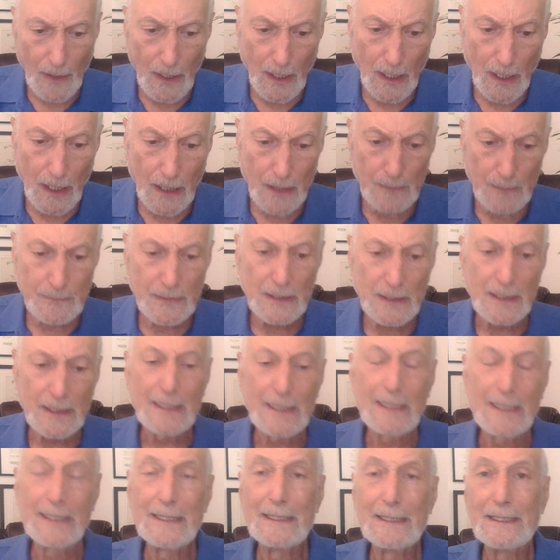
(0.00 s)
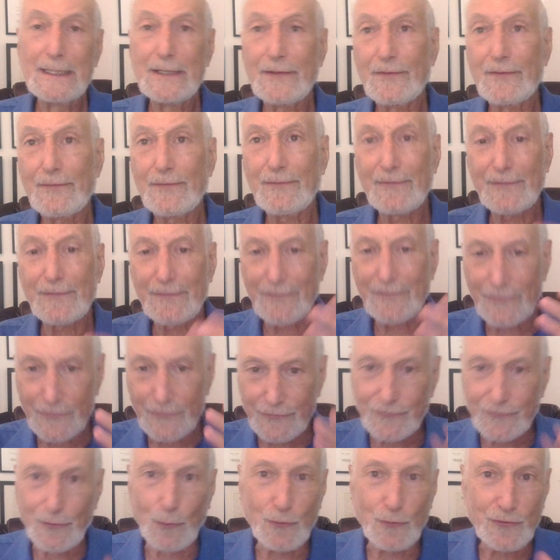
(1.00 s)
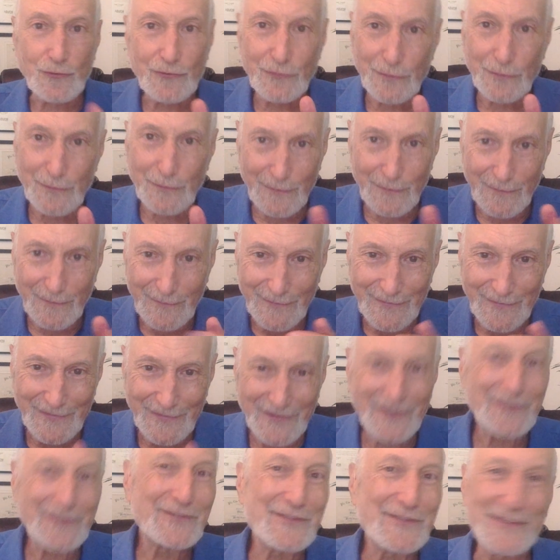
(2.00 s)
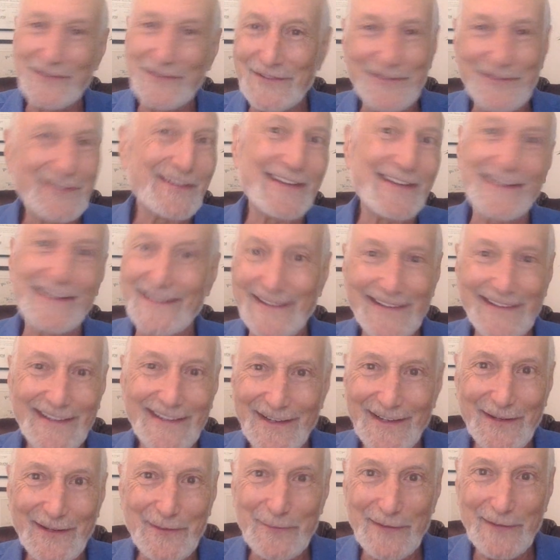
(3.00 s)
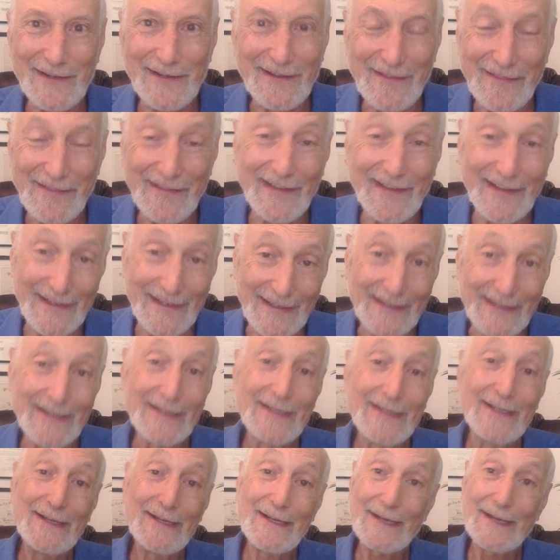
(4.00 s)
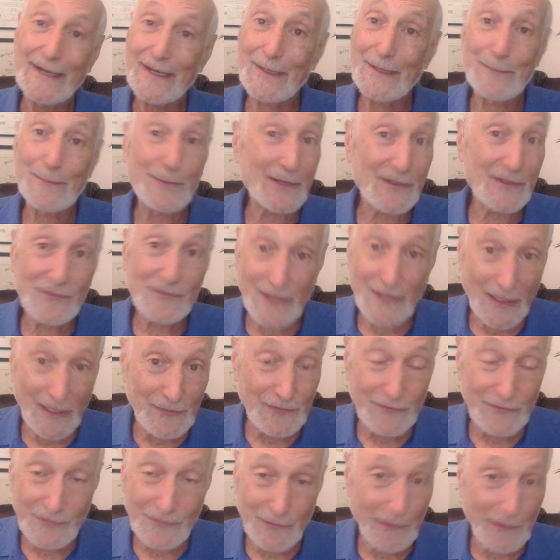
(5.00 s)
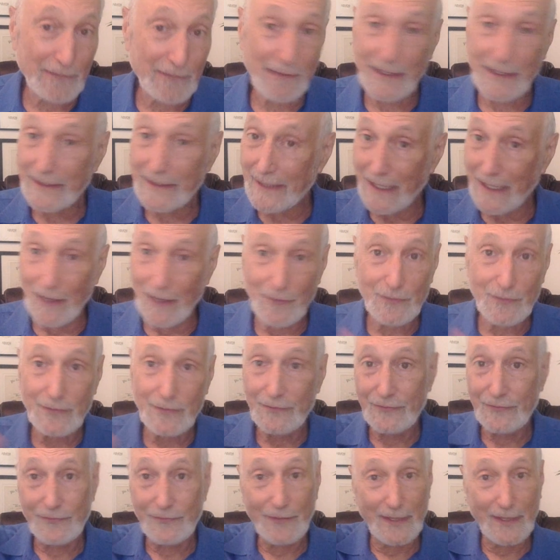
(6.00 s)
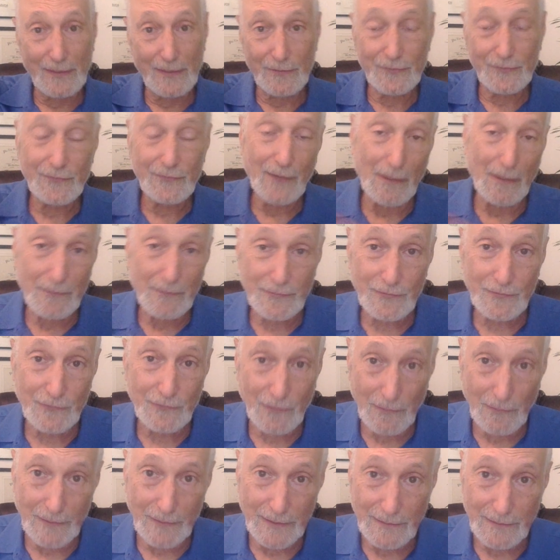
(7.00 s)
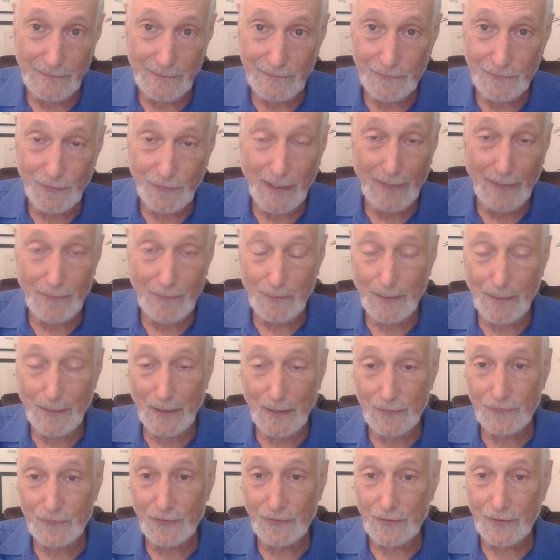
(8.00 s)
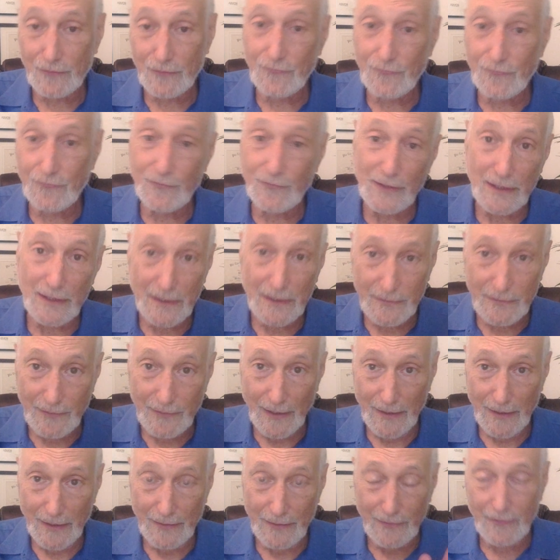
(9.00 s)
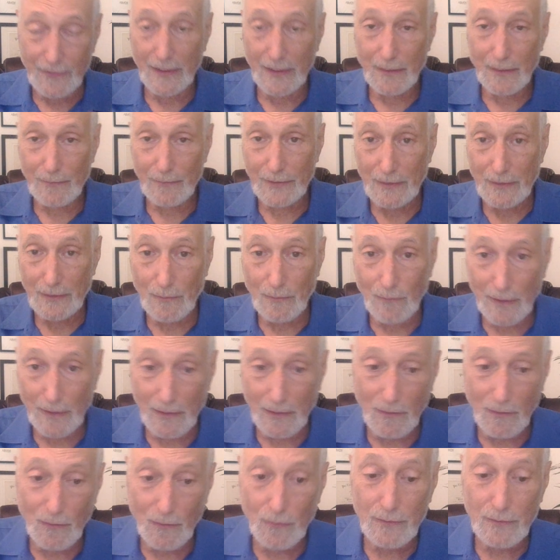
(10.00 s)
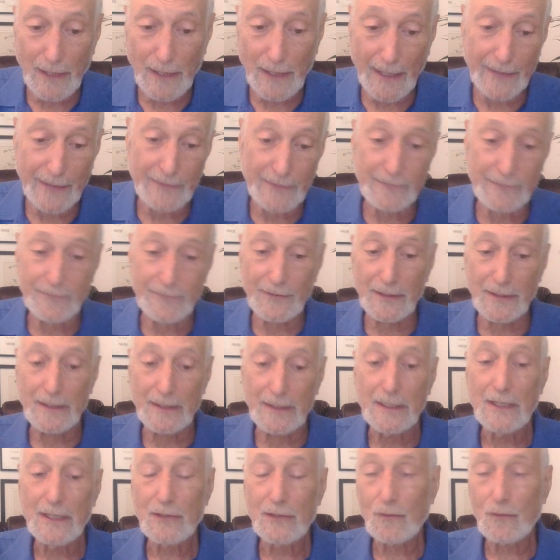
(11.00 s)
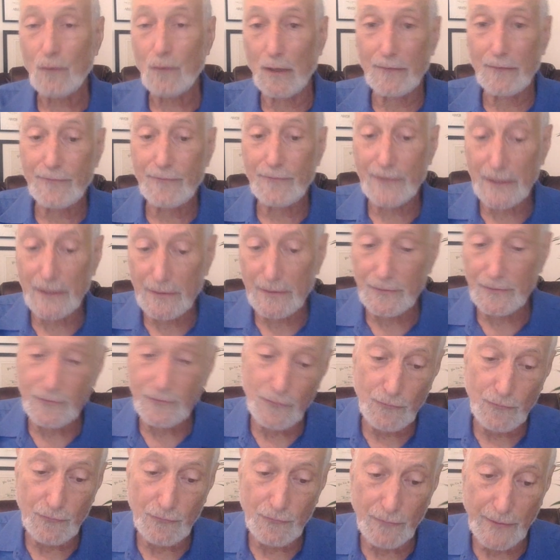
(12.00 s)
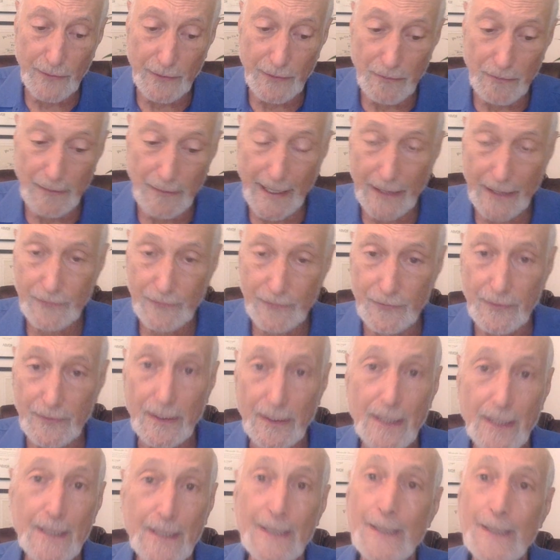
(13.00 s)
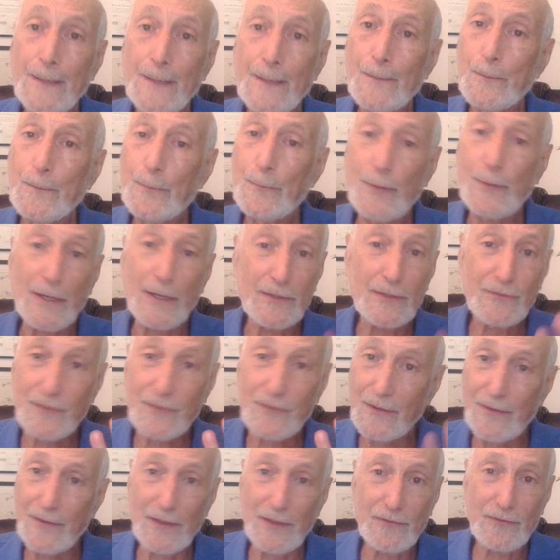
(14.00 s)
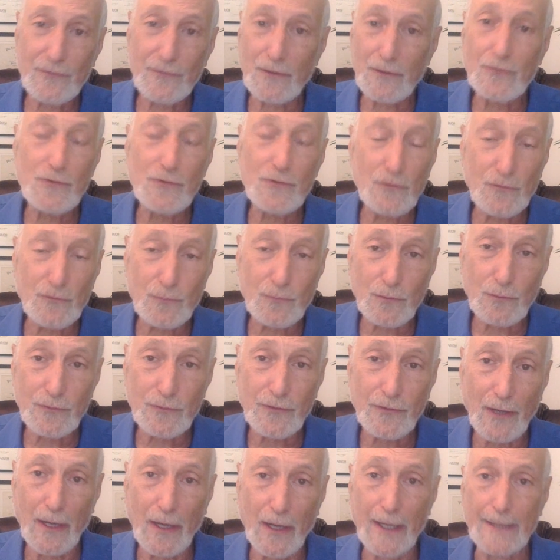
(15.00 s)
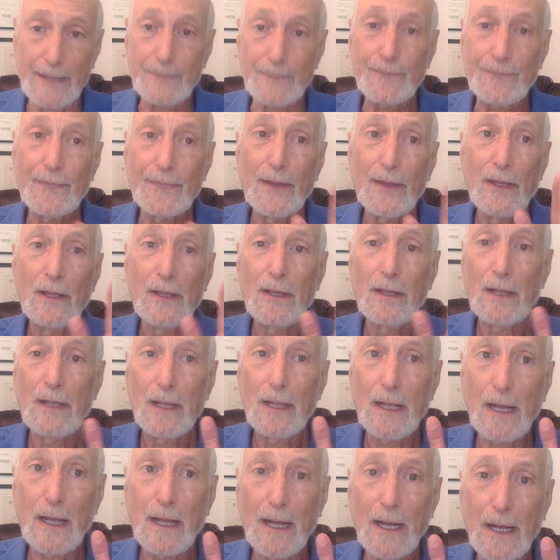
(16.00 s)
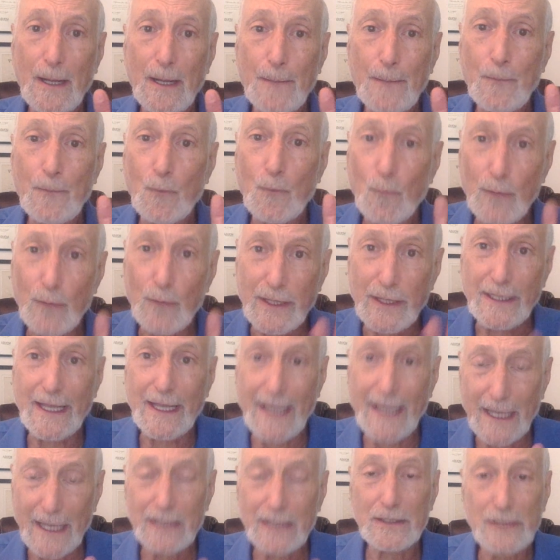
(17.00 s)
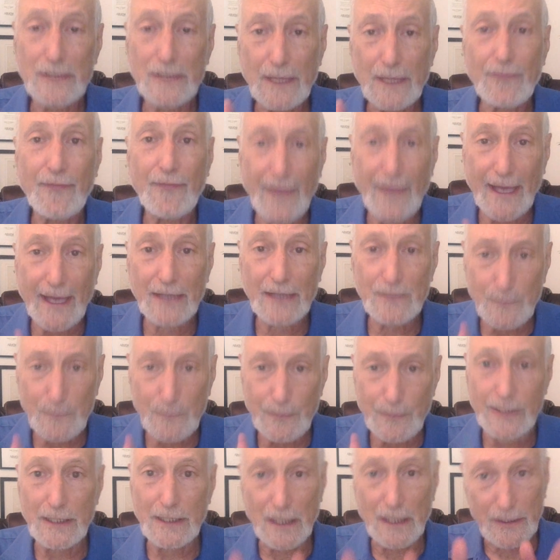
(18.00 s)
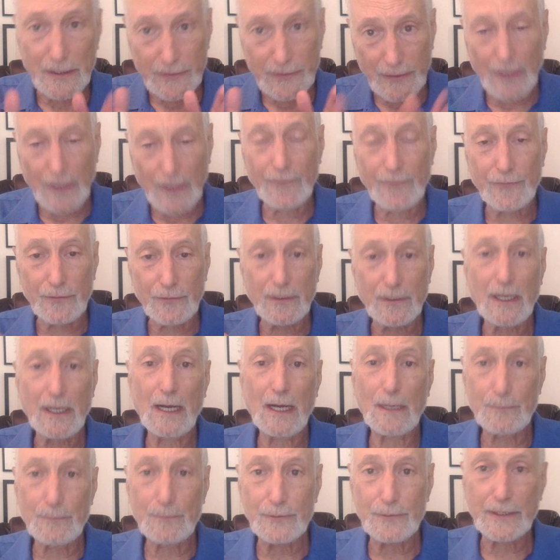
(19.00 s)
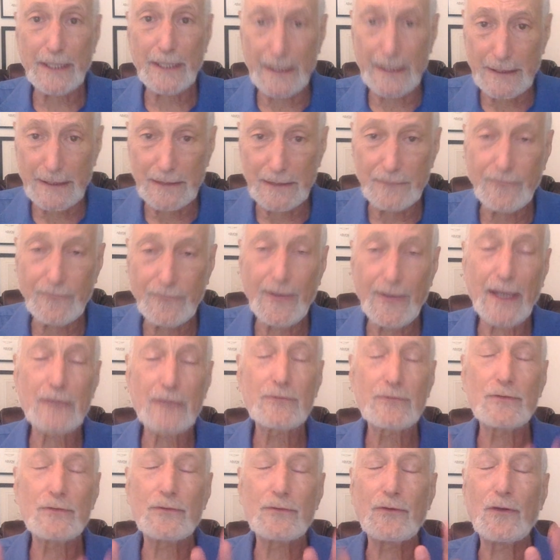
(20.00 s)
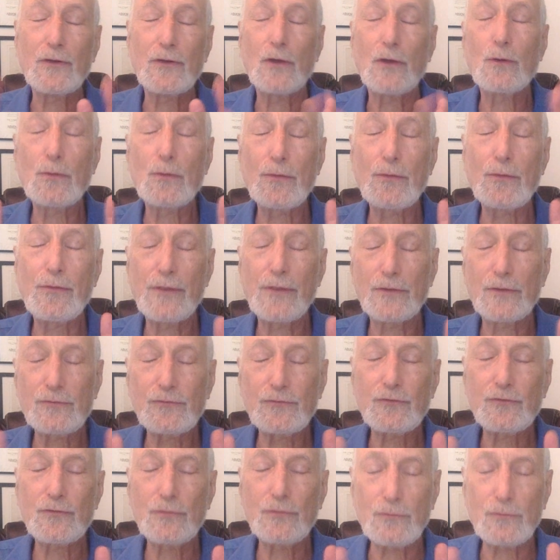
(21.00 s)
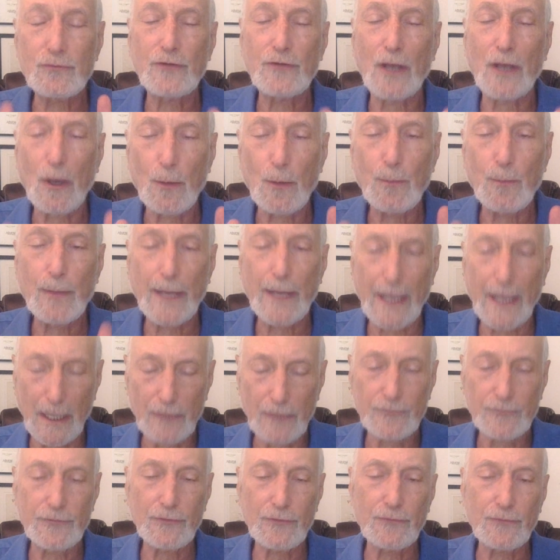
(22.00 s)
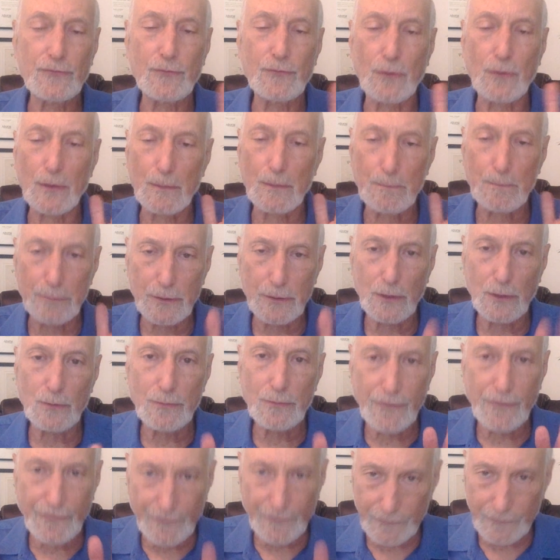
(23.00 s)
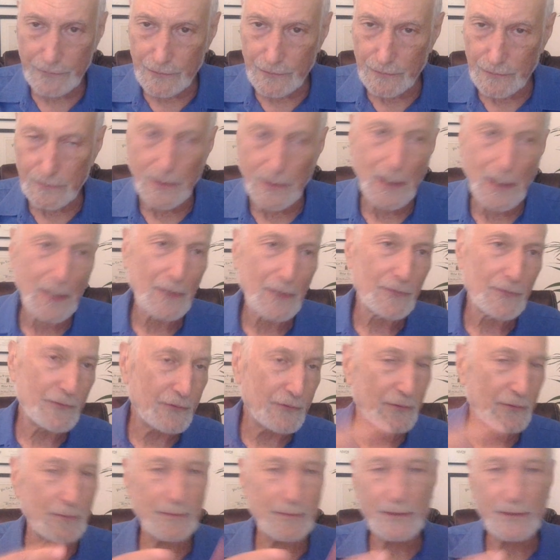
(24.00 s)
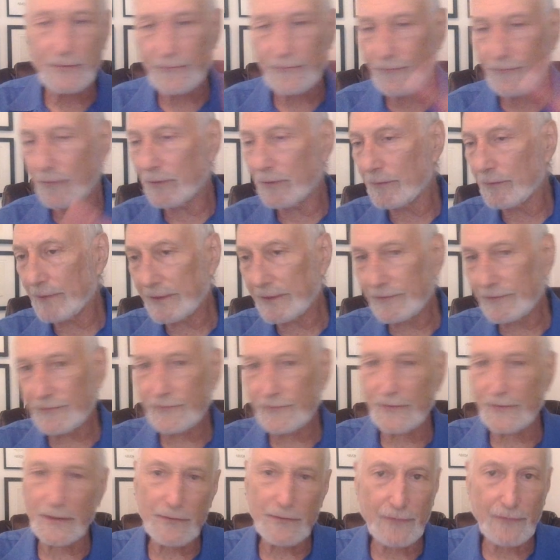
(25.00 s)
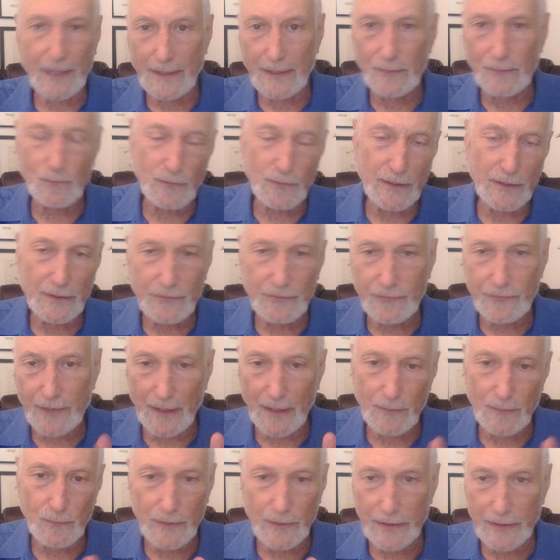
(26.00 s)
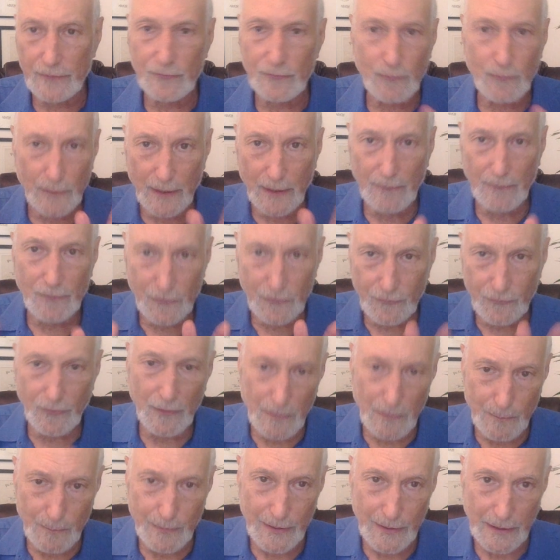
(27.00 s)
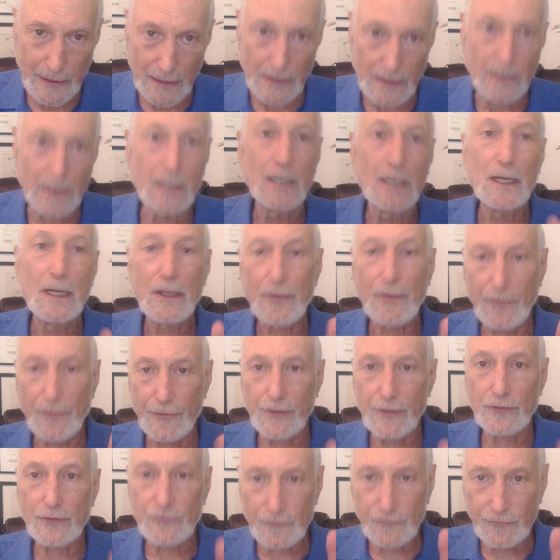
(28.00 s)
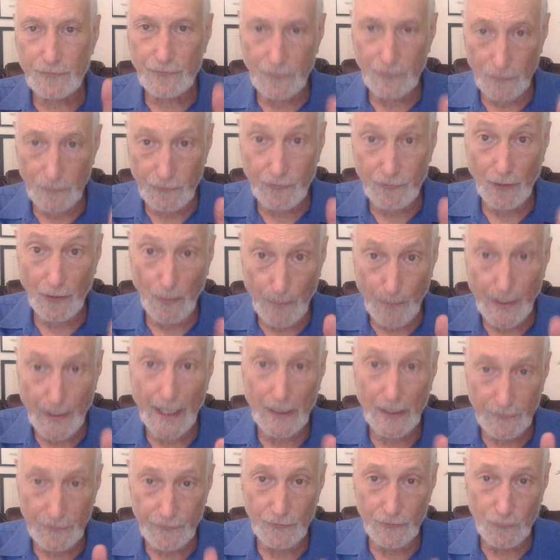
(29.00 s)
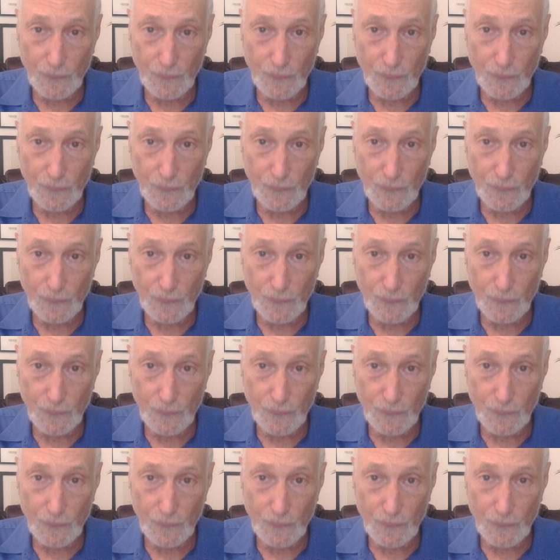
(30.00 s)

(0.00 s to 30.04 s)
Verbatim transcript: Um, social distancing. Uh, what a thing. Uh, but it's necessary right now because those viruses only travel about six feet and uh, we don't want a whole lot of uh, coughing and social interaction. But it's an unusual time. Um, we can't let that be another complicating factor. No, this too shall pass. This is going to blow through two weeks, four weeks, six, eight weeks, ten weeks, whatever it's going to be. This too shall pass.